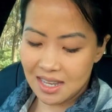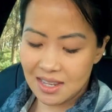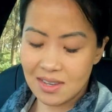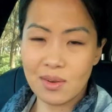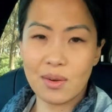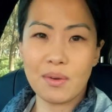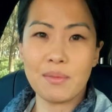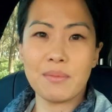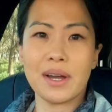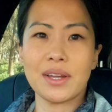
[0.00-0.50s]

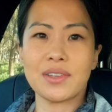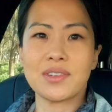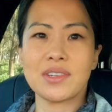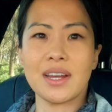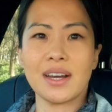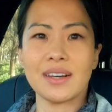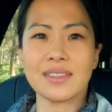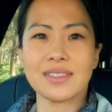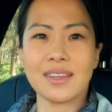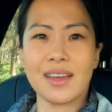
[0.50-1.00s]
Not much
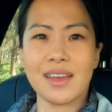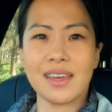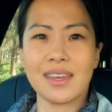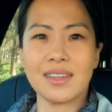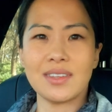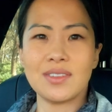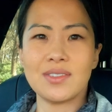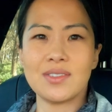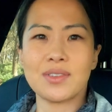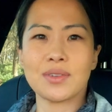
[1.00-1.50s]
else I
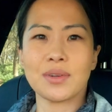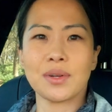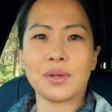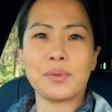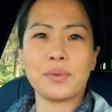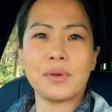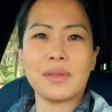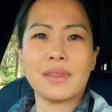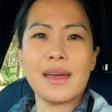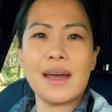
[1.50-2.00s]
can
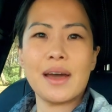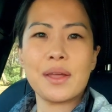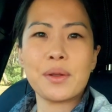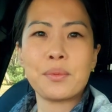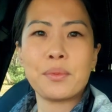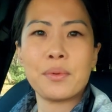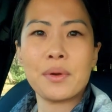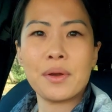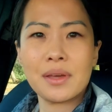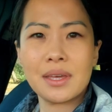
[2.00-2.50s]
do without a
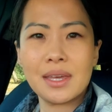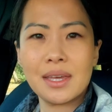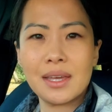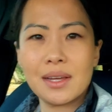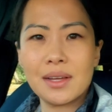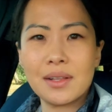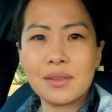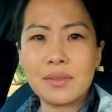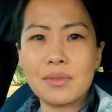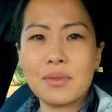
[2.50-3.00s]

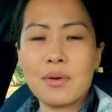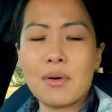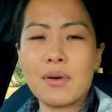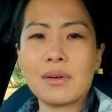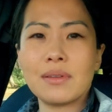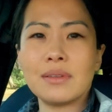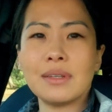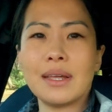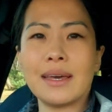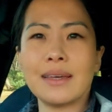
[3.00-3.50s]
working
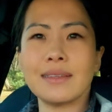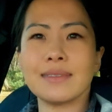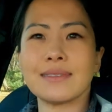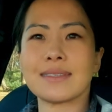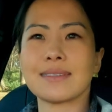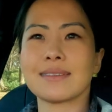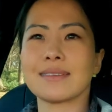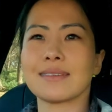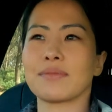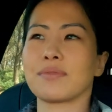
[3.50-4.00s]
long
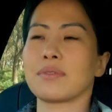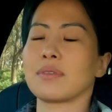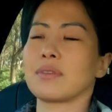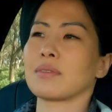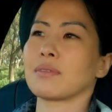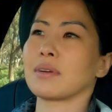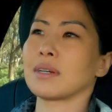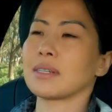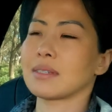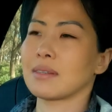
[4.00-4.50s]
lens for
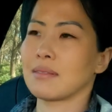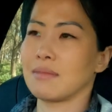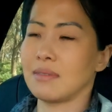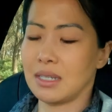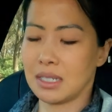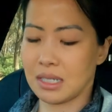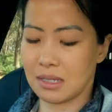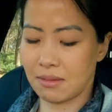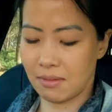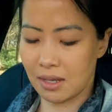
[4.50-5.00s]
the rest of
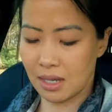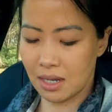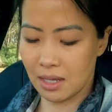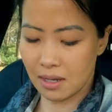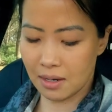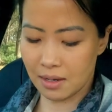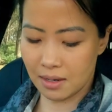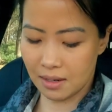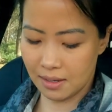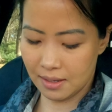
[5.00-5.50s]
this
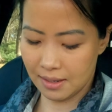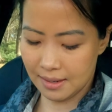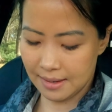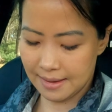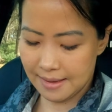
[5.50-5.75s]
video.